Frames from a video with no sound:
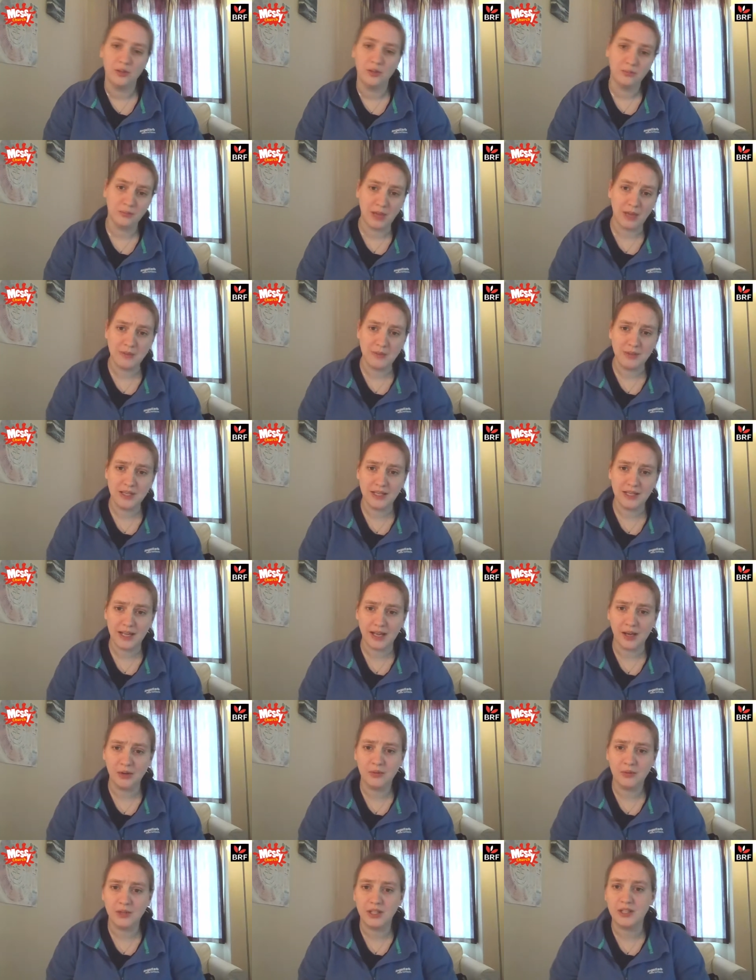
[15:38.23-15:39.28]
Maybe
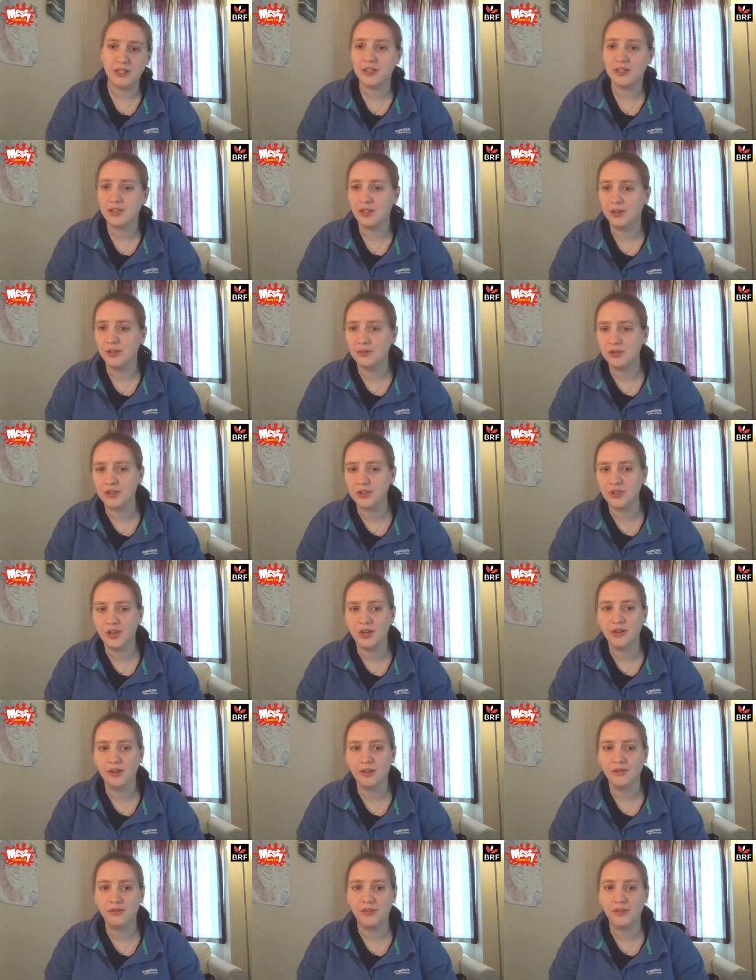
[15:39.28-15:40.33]
now is the time to sign
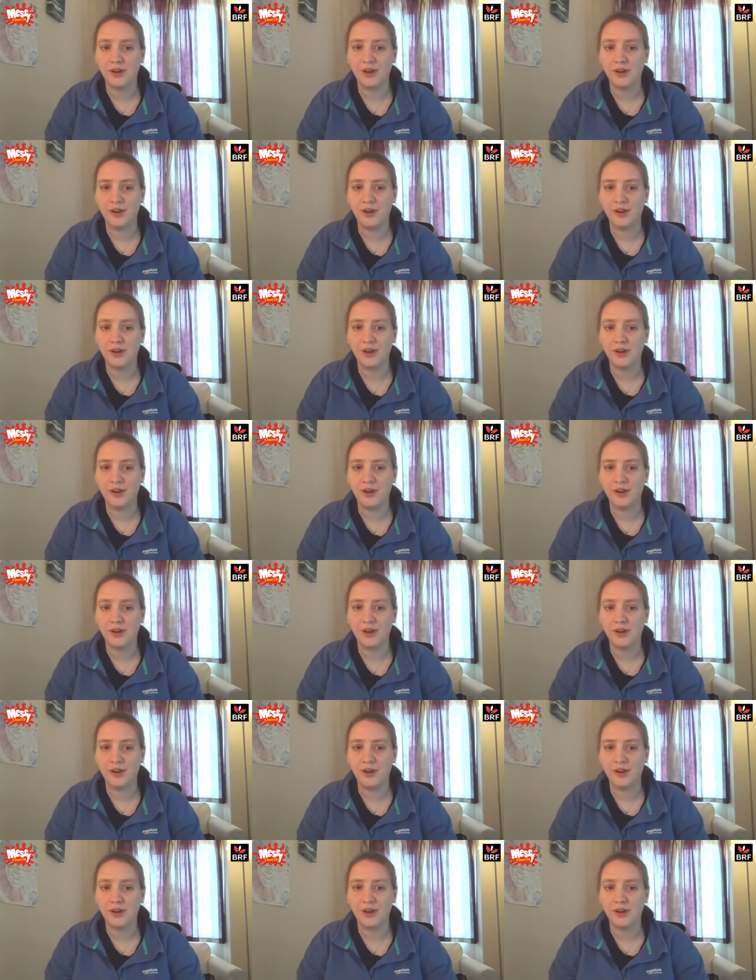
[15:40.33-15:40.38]
up for our